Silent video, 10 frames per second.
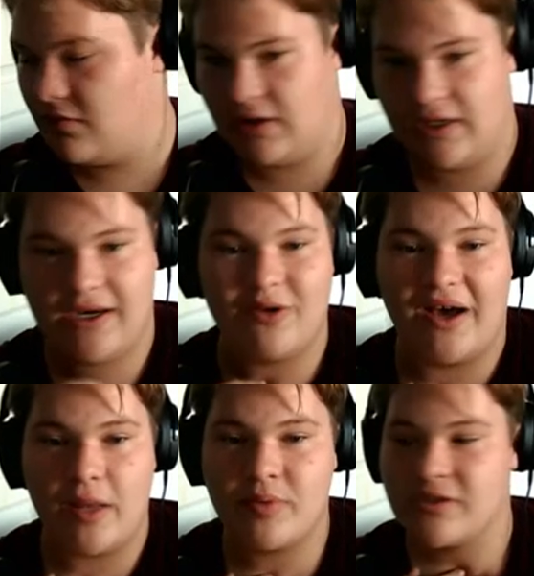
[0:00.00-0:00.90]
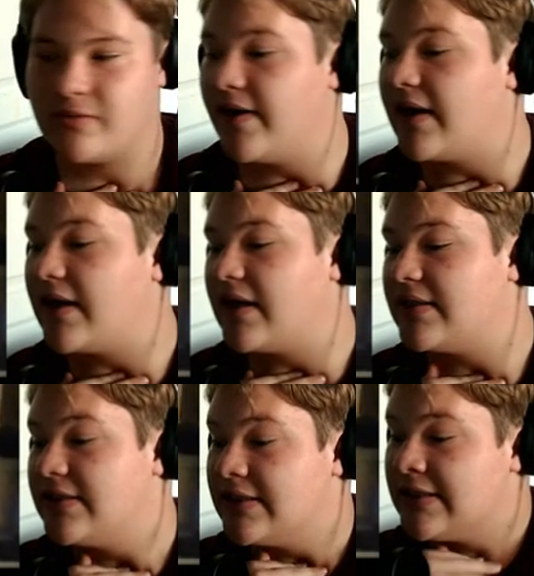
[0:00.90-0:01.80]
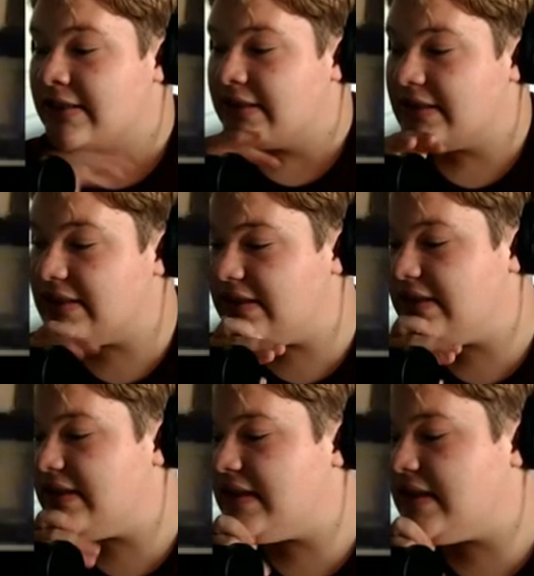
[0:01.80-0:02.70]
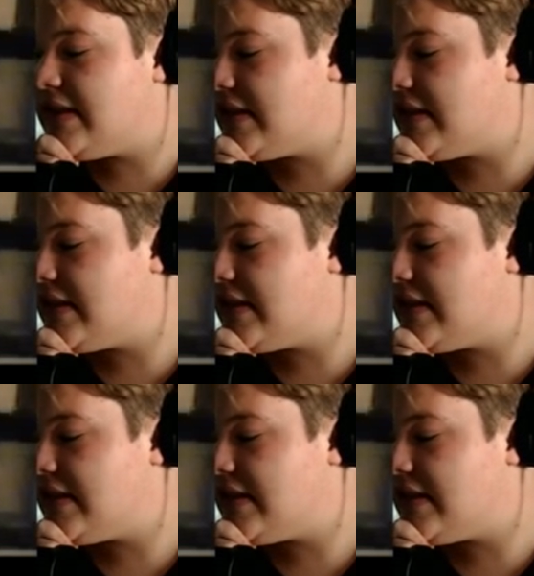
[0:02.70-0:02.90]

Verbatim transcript: cleaning wipes, but uh, yeah.